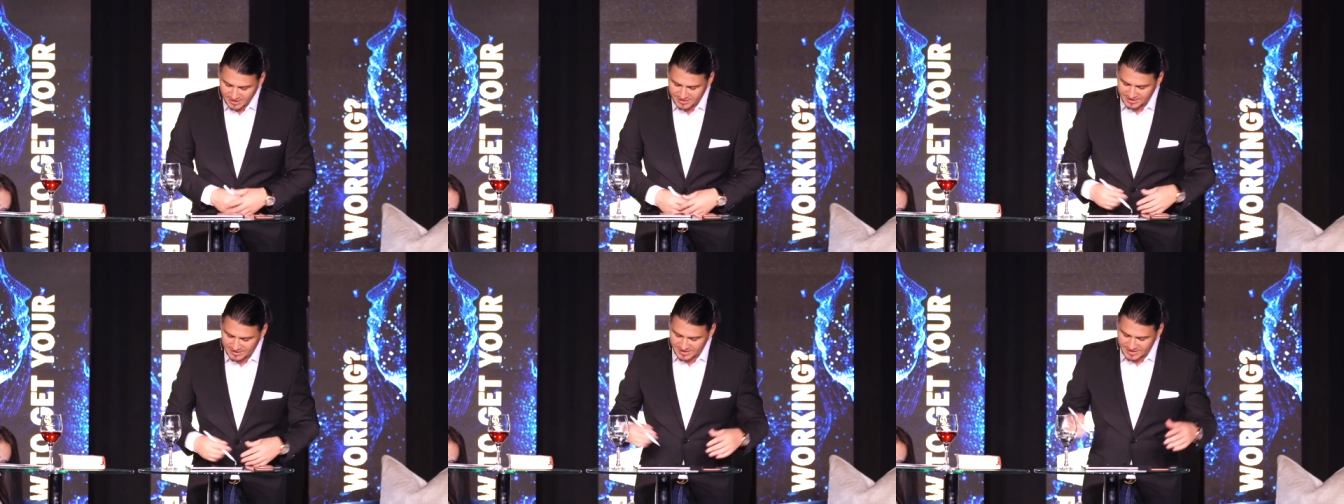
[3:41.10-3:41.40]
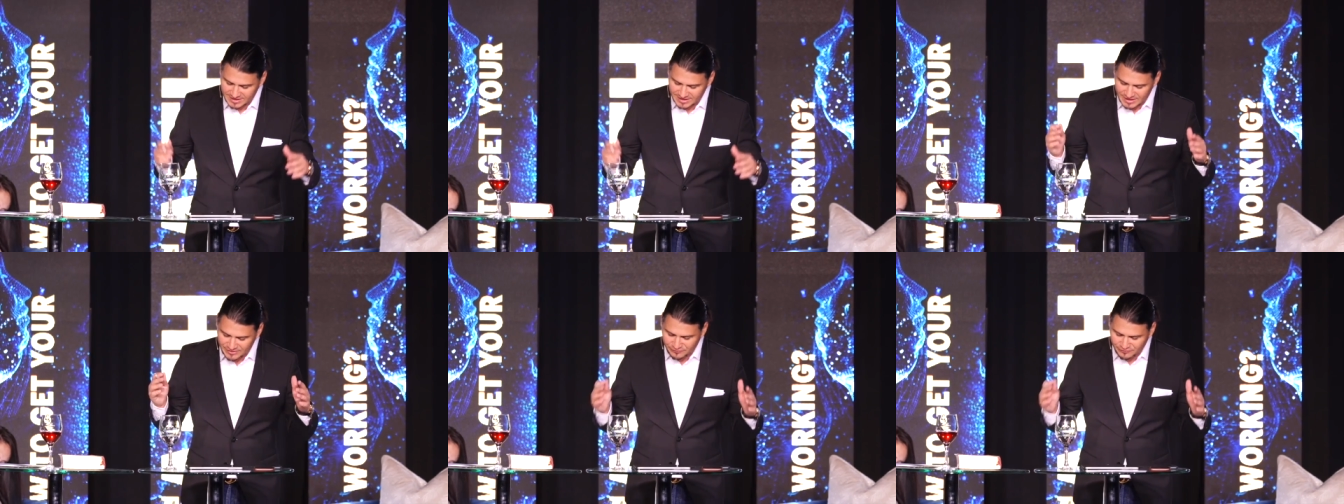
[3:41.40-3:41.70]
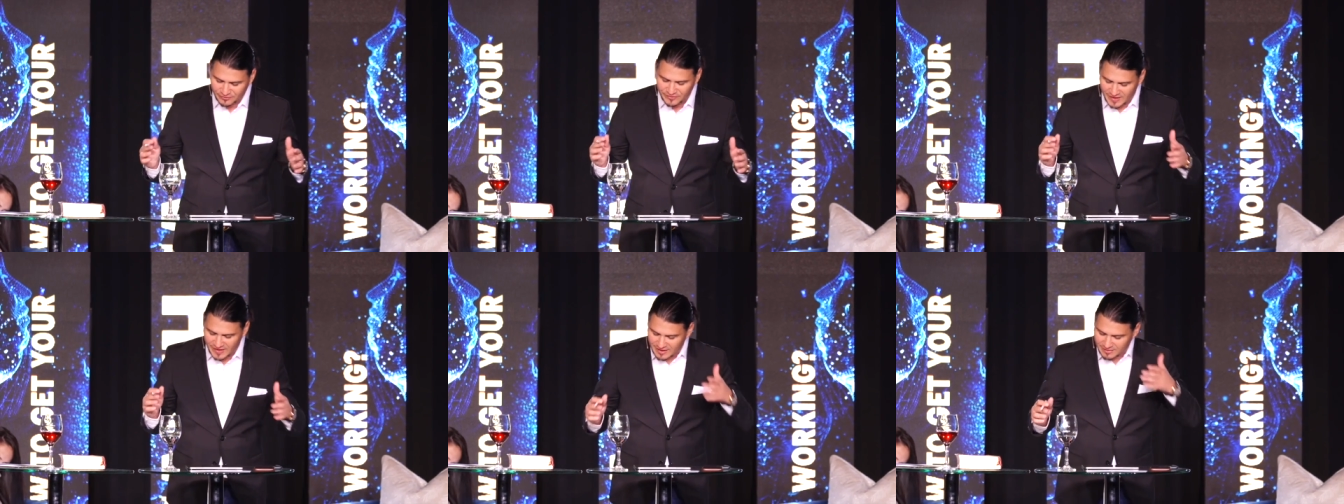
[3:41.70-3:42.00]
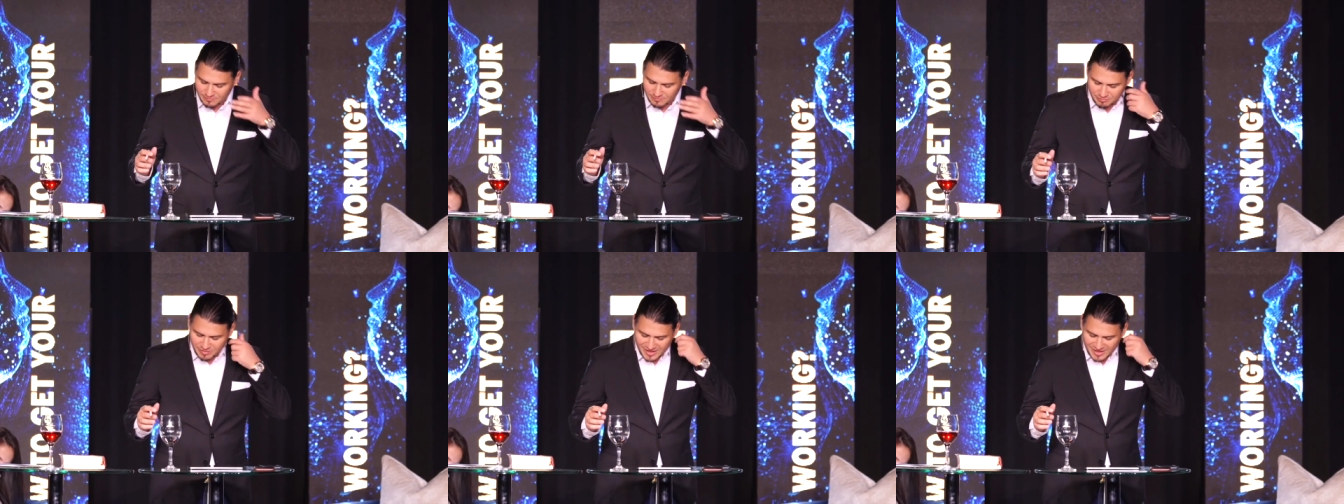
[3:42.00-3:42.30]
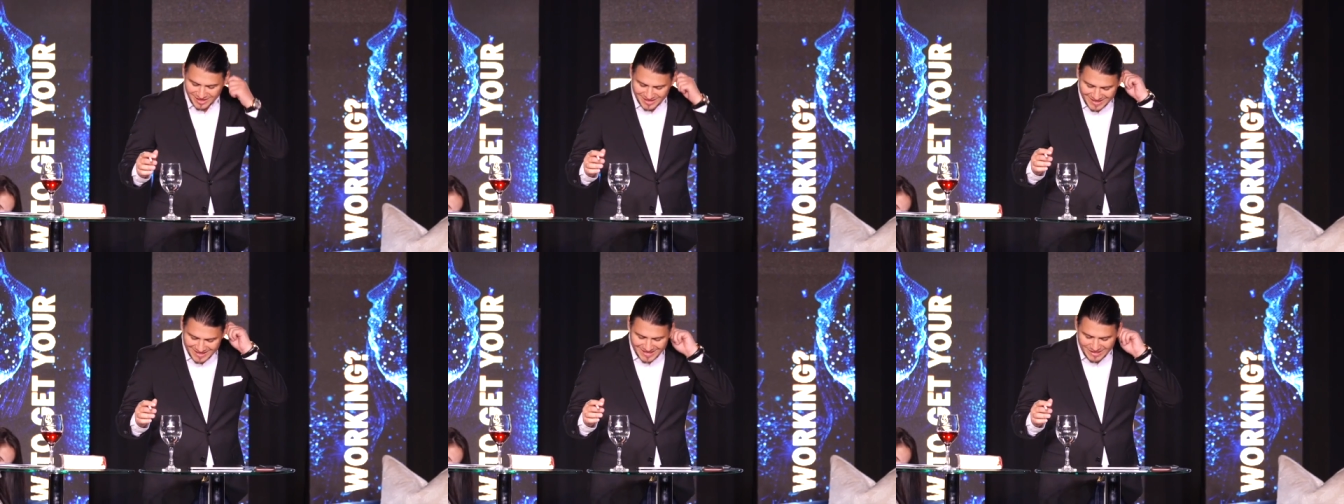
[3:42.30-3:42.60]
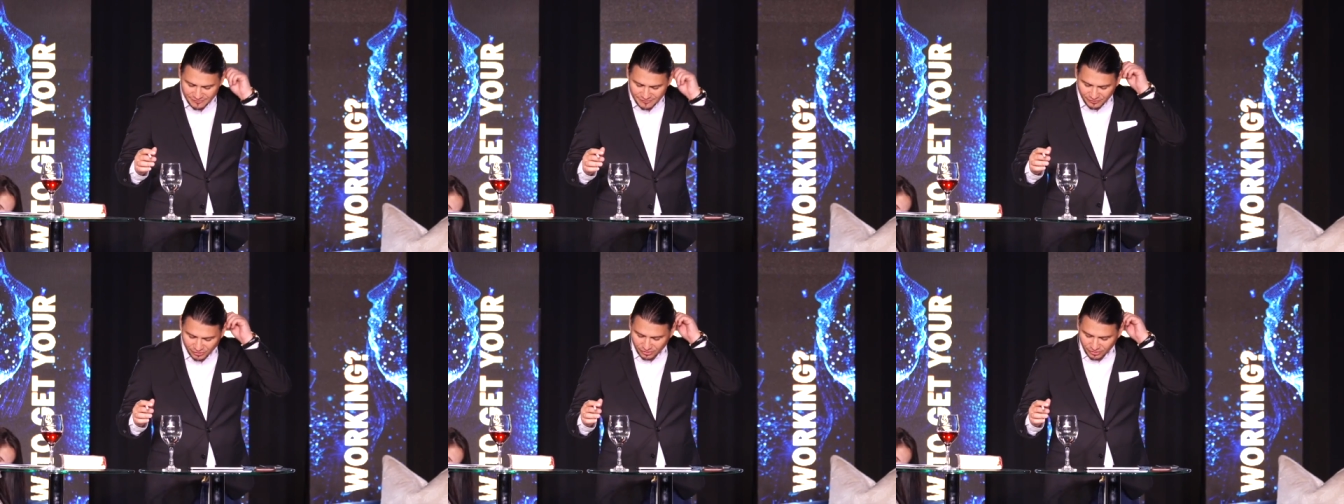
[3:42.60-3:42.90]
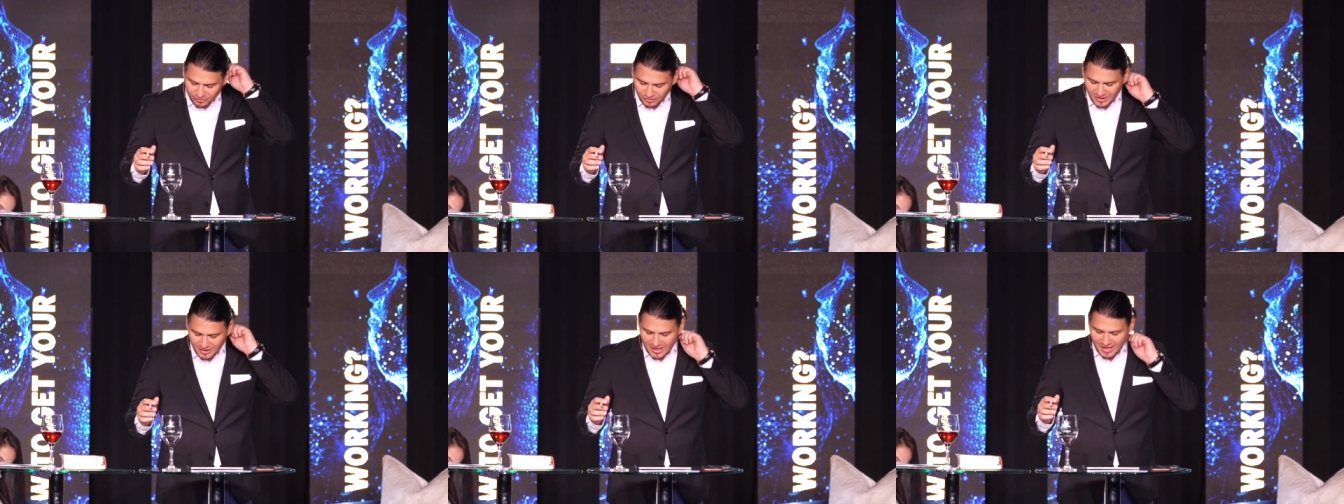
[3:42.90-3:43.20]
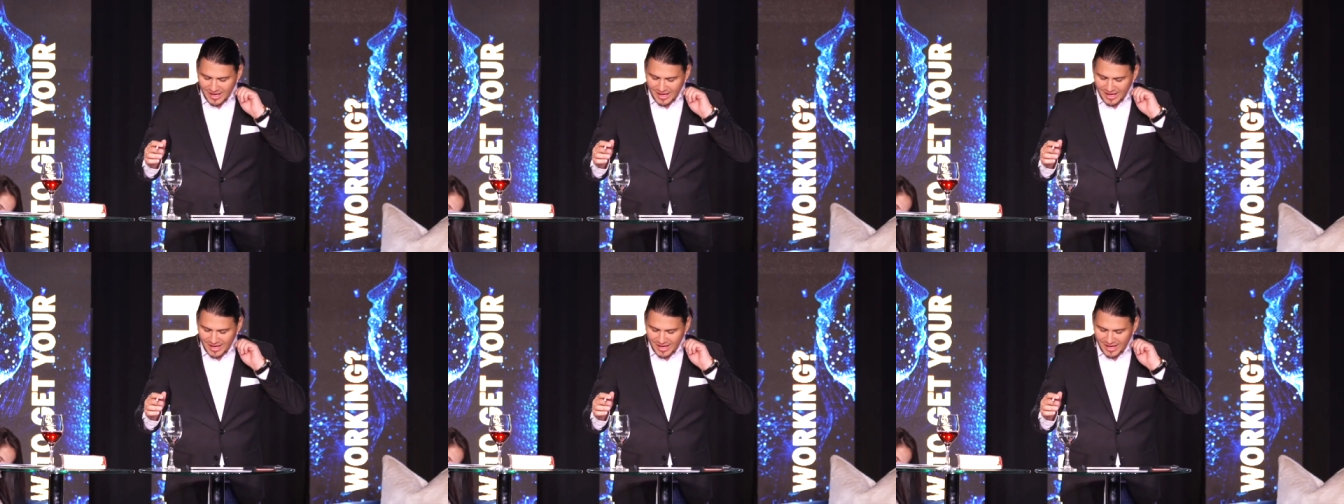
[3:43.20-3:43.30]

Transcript: says, If then, being evil,